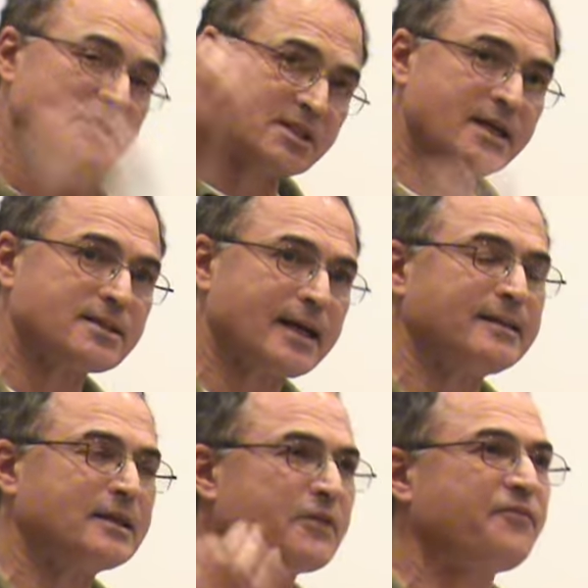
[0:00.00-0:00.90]
is
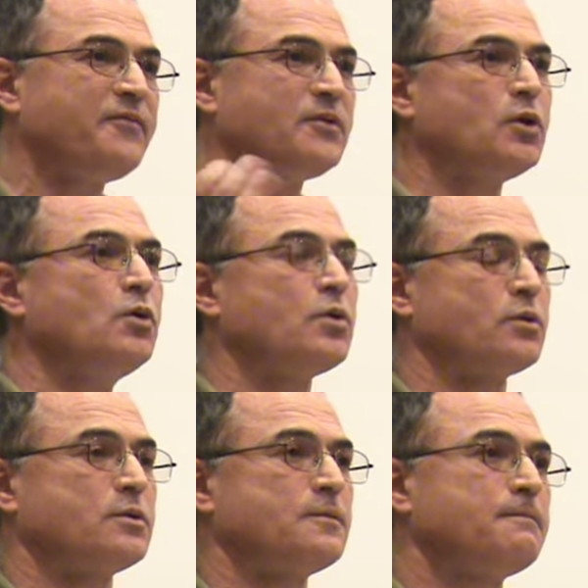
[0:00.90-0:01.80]
650
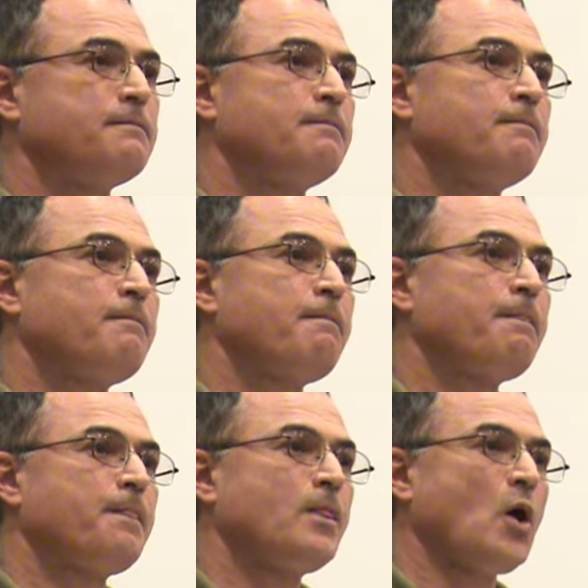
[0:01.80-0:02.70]
euros,
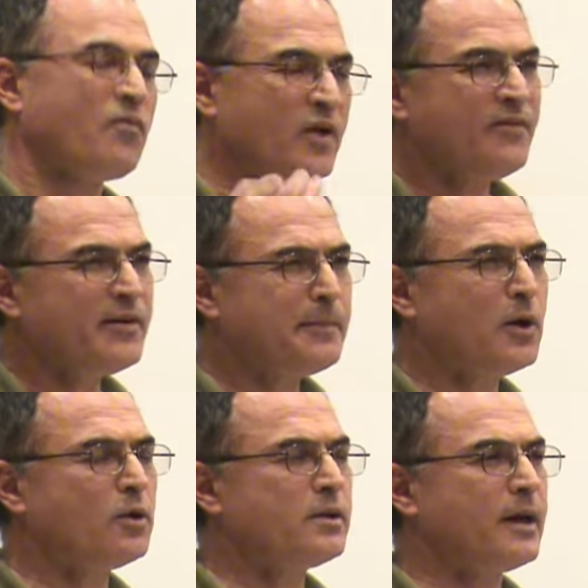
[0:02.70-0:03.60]
of living
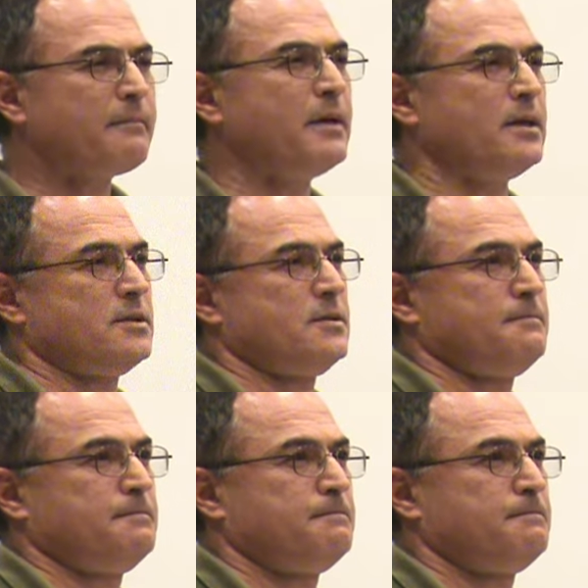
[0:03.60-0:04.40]
beyond their means?